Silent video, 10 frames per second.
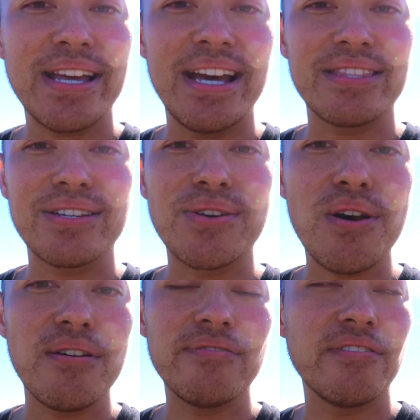at the
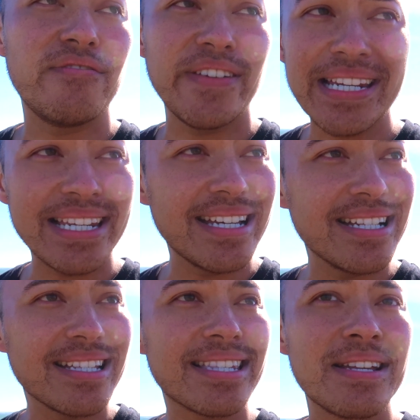Gulf of
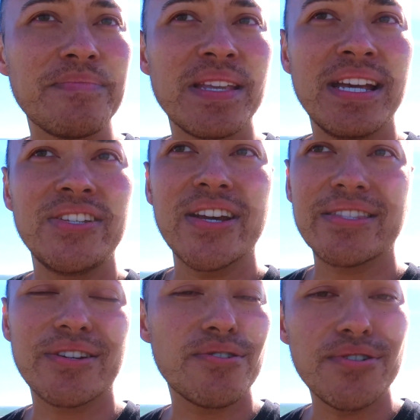Finland, check the
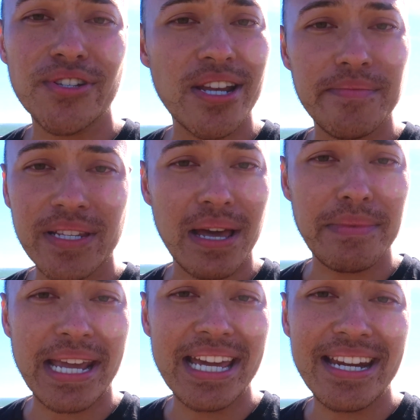cruise ships
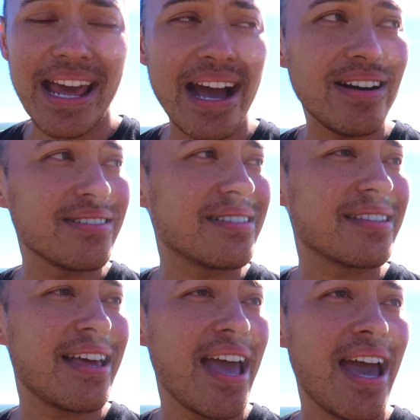coming in and out,
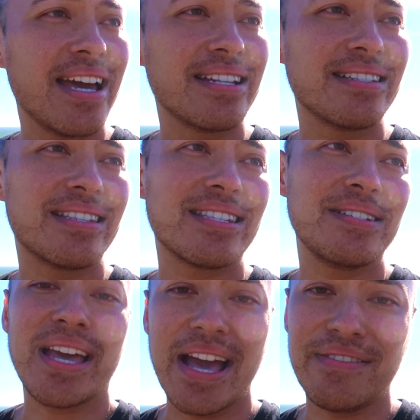and
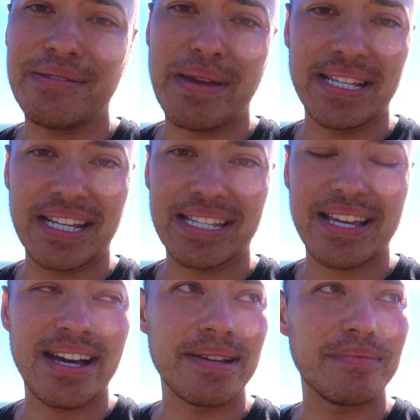have an amazing
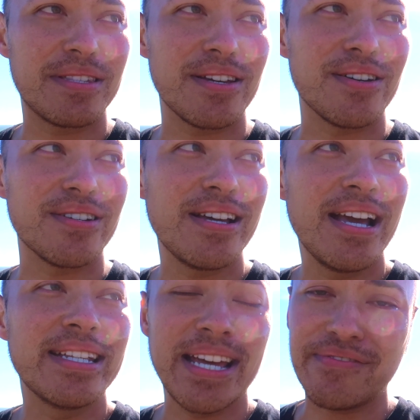time. So
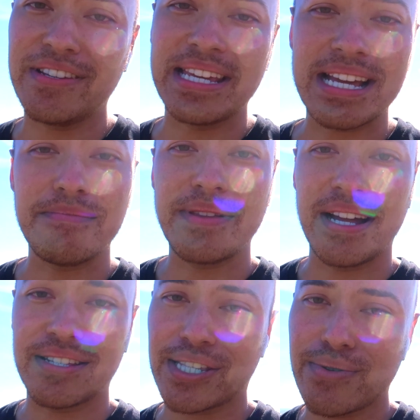definitely come down to